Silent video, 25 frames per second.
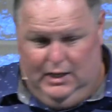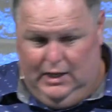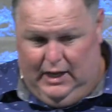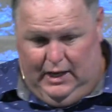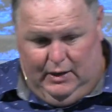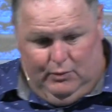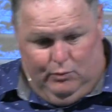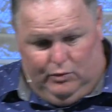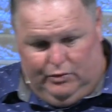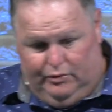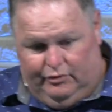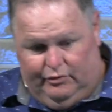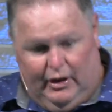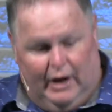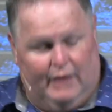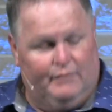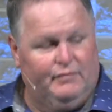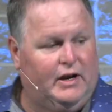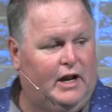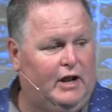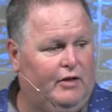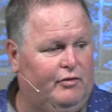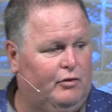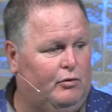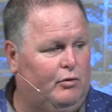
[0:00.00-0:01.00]
And we're
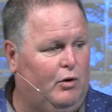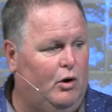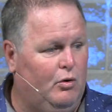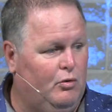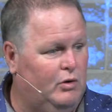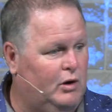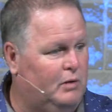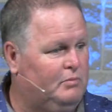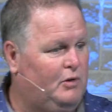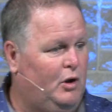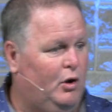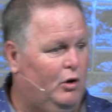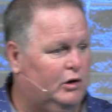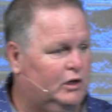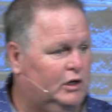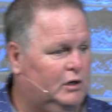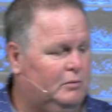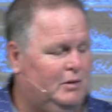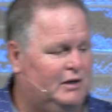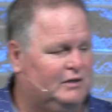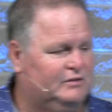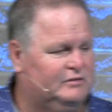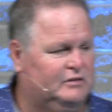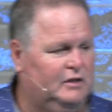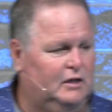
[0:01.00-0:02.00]
driving down the road, and I'm talking to
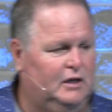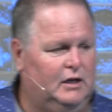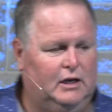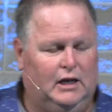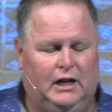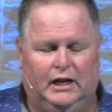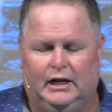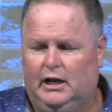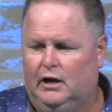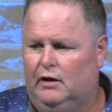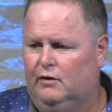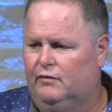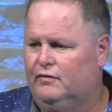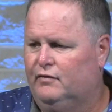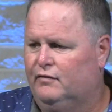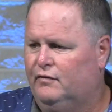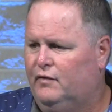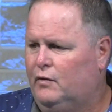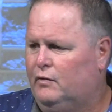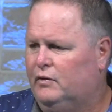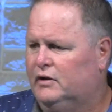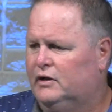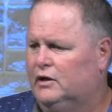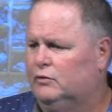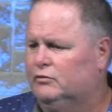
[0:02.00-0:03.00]
my son. I get off the
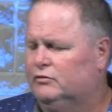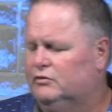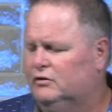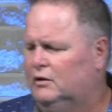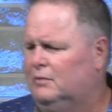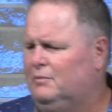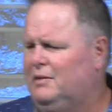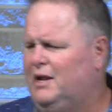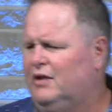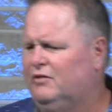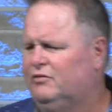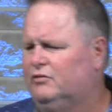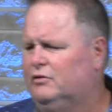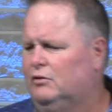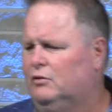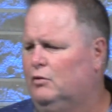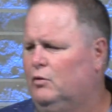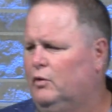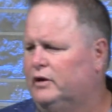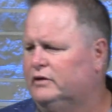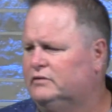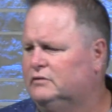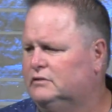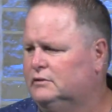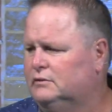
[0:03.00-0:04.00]
phone. He goes, let me ask you a
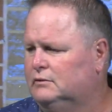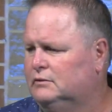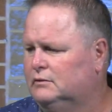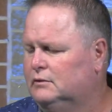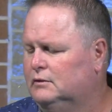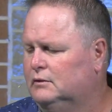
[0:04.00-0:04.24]
question.